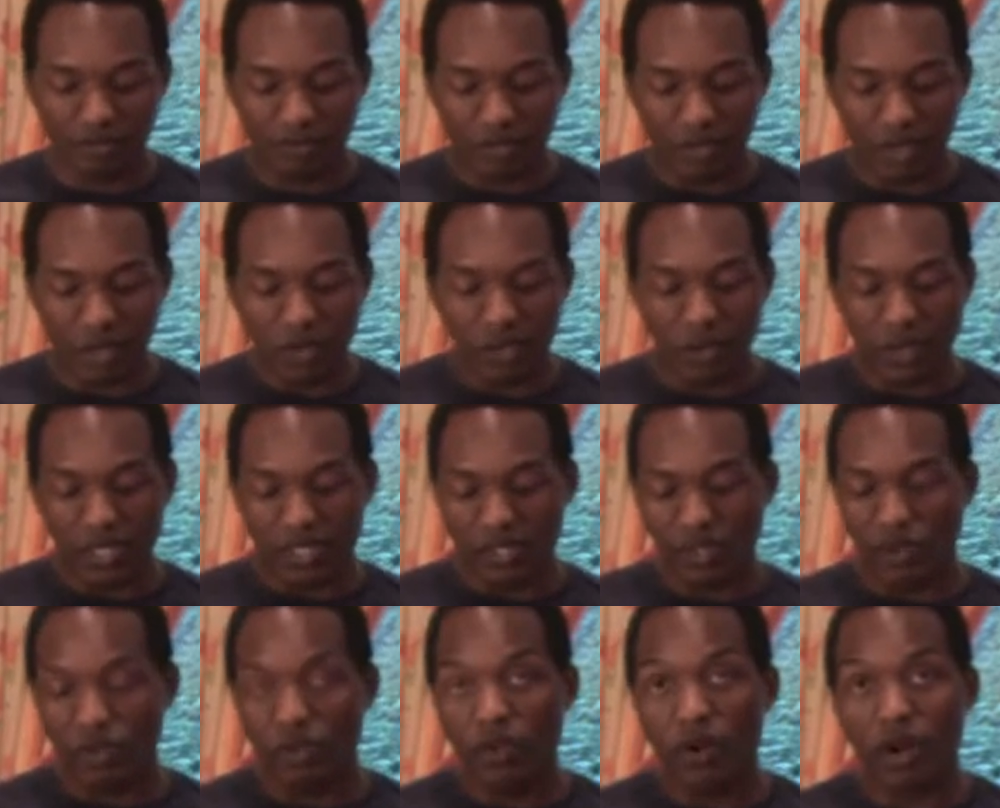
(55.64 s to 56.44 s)
always
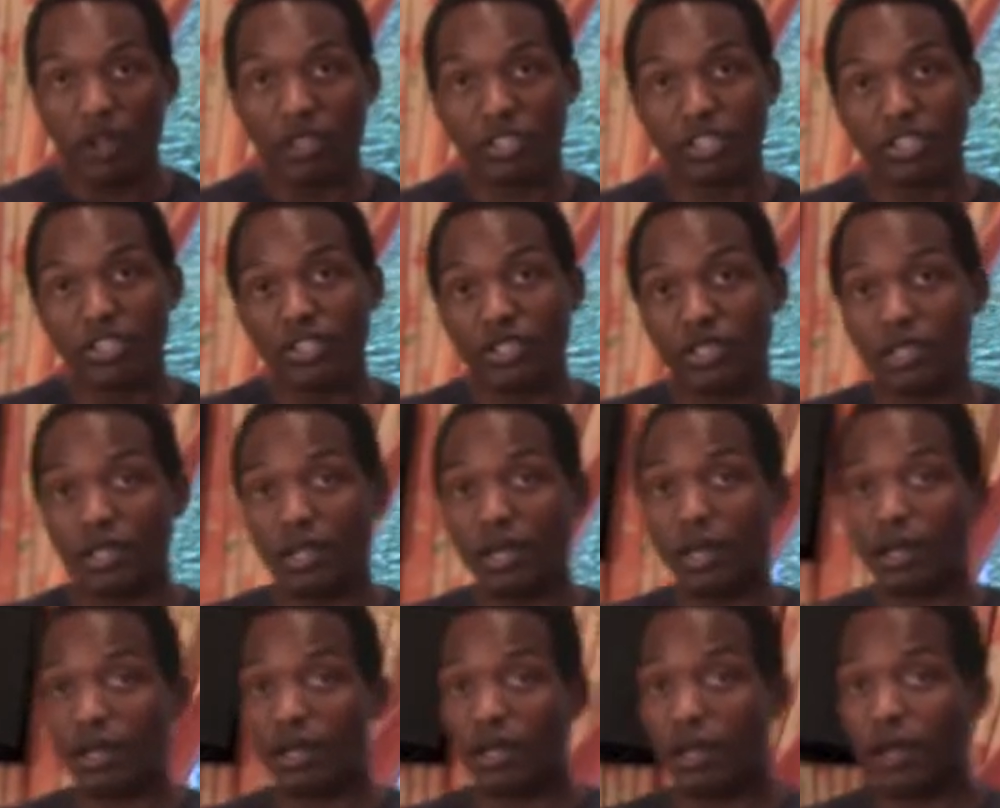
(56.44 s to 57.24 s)
crush and
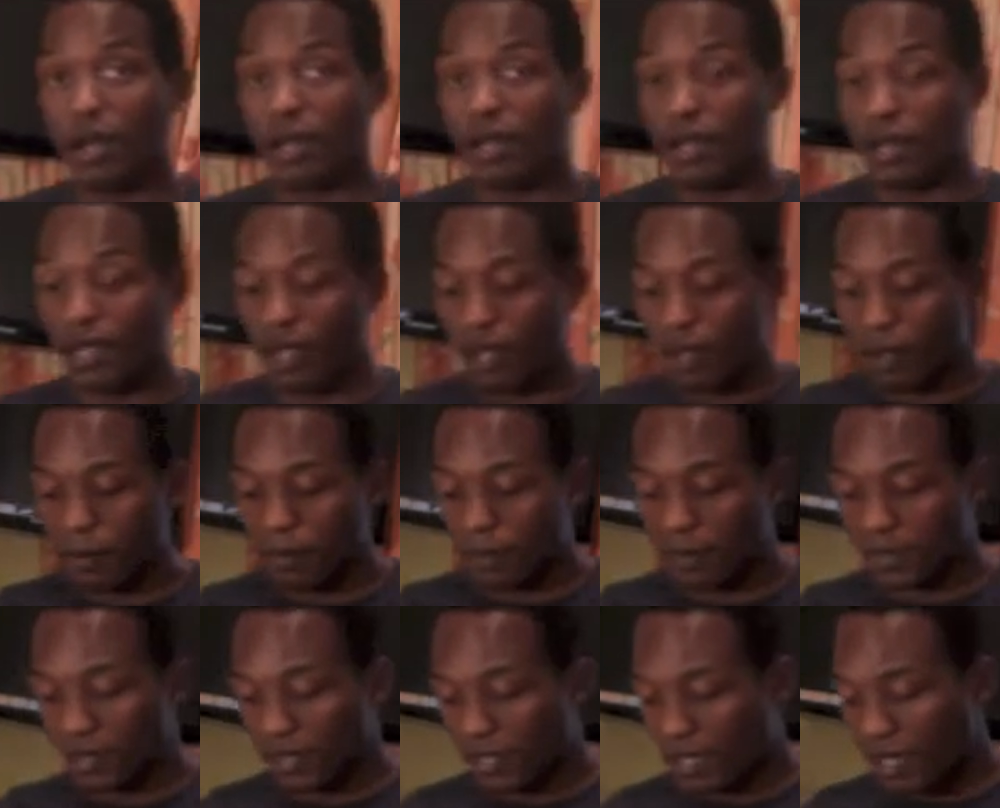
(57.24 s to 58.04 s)
cut garlic up
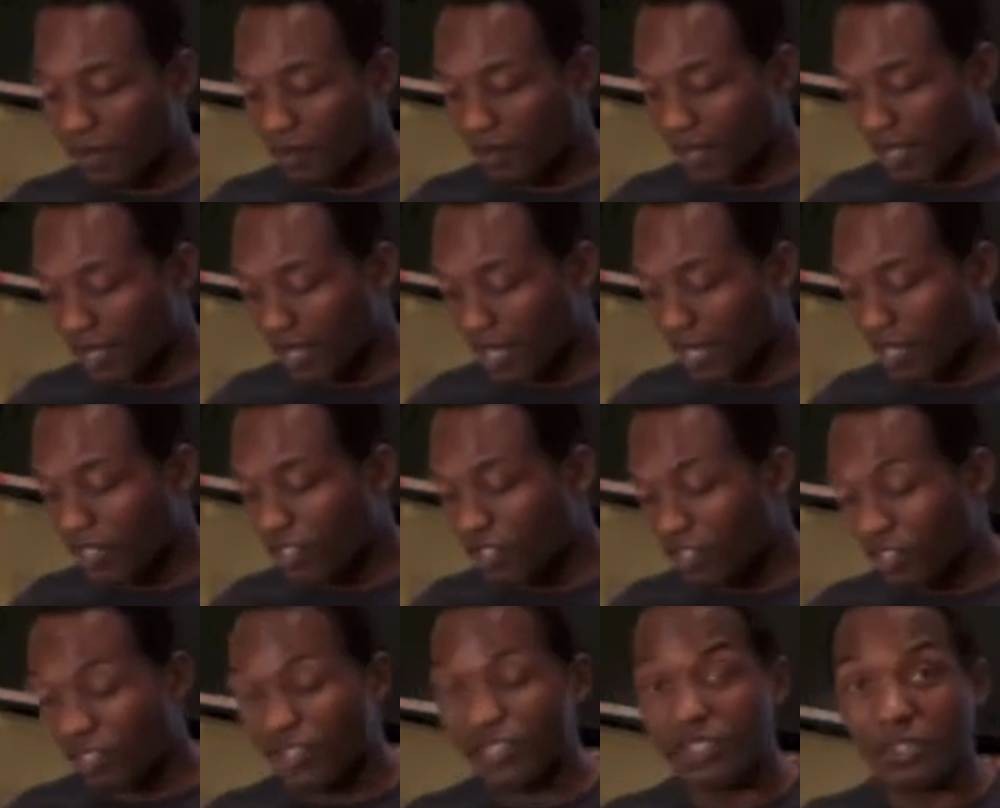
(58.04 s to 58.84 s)
and stuff like that.
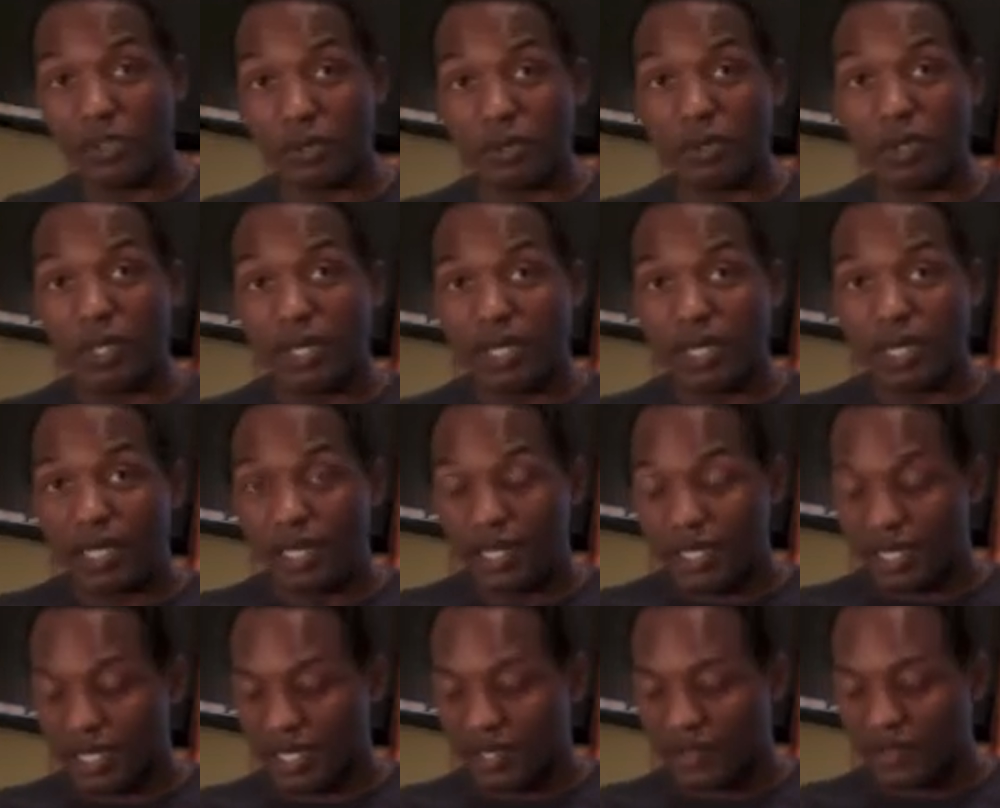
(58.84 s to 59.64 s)
It's just so
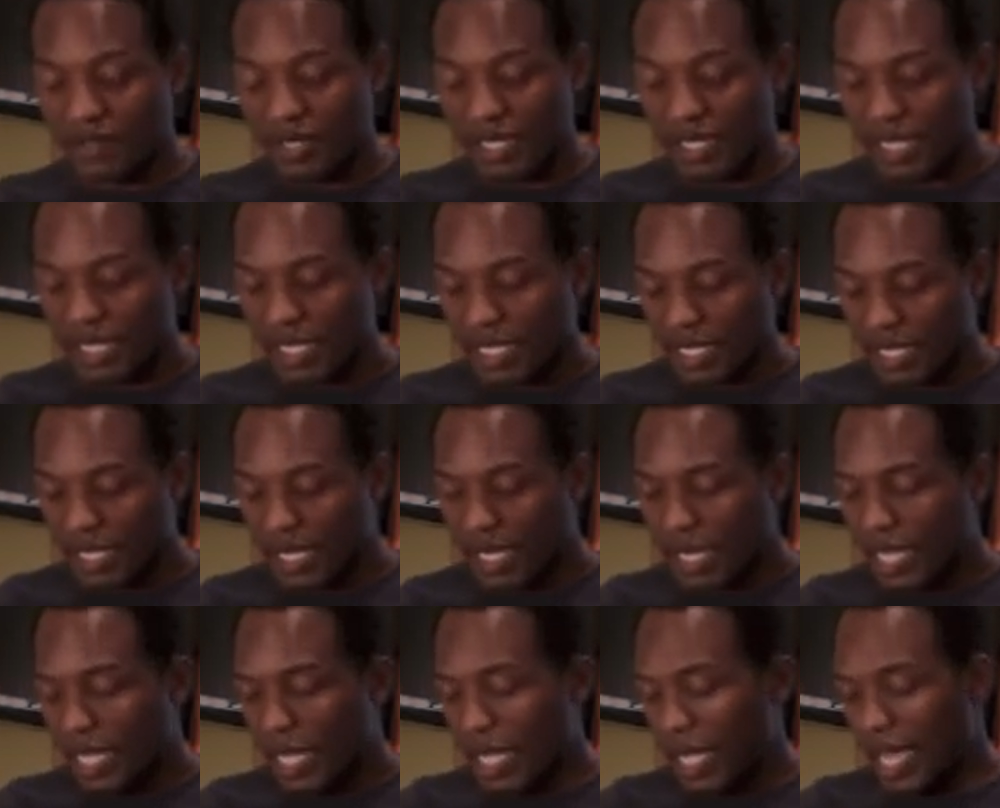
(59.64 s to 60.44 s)
convenient.
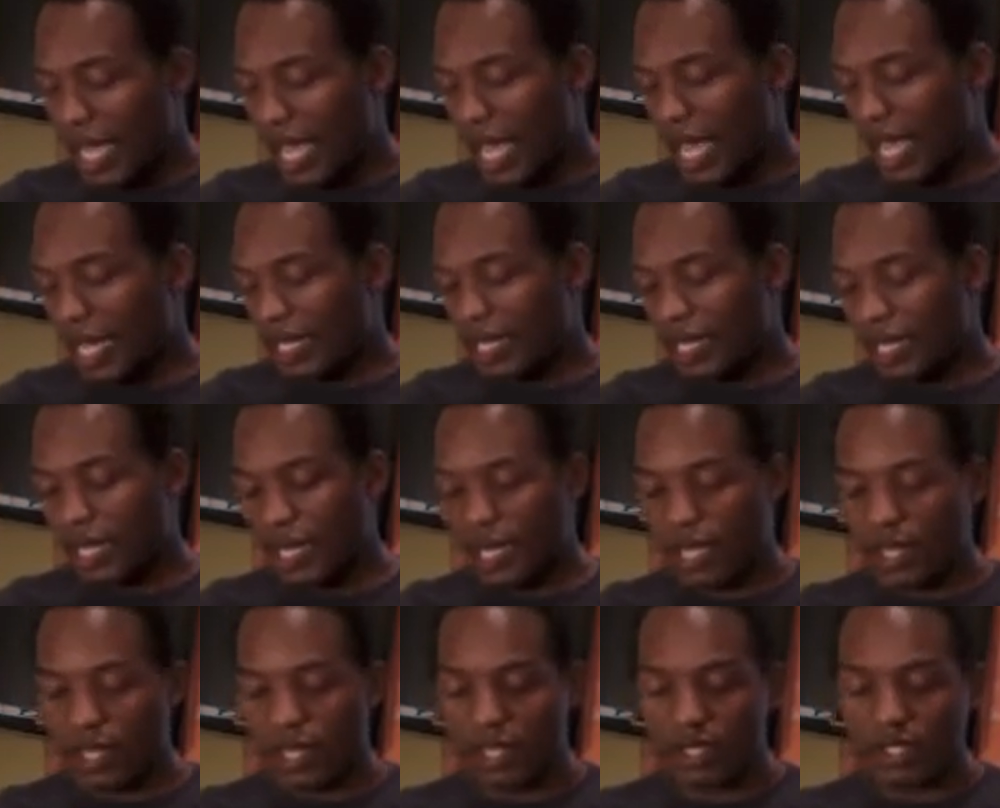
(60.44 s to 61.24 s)
And
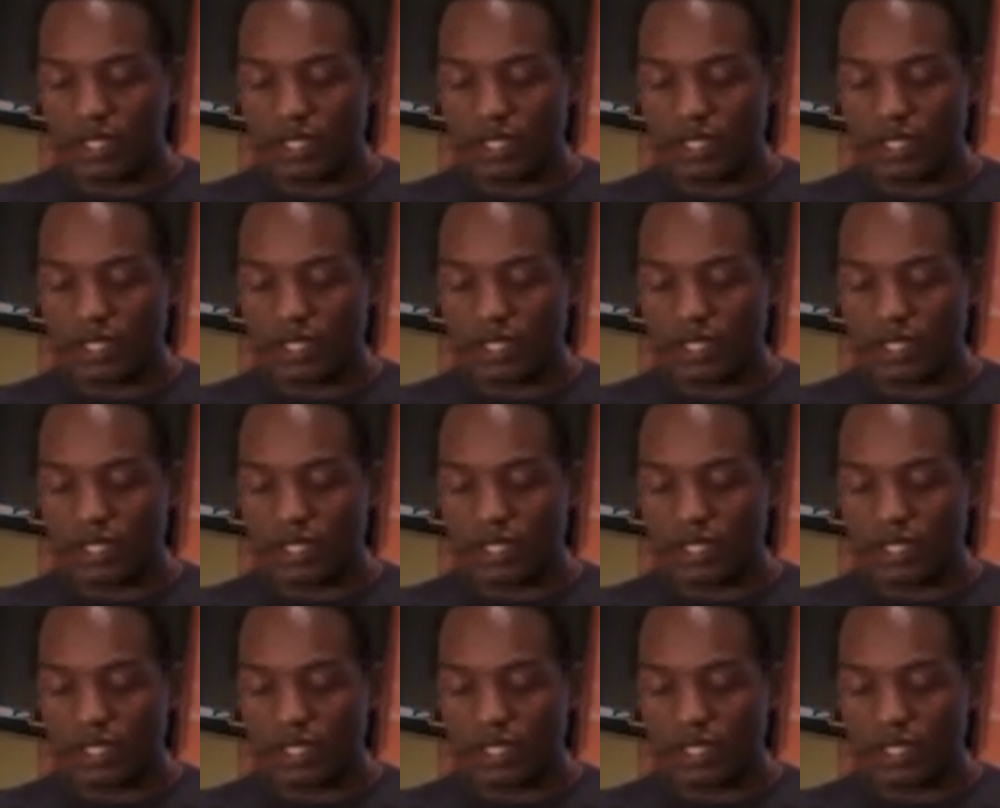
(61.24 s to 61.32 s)
this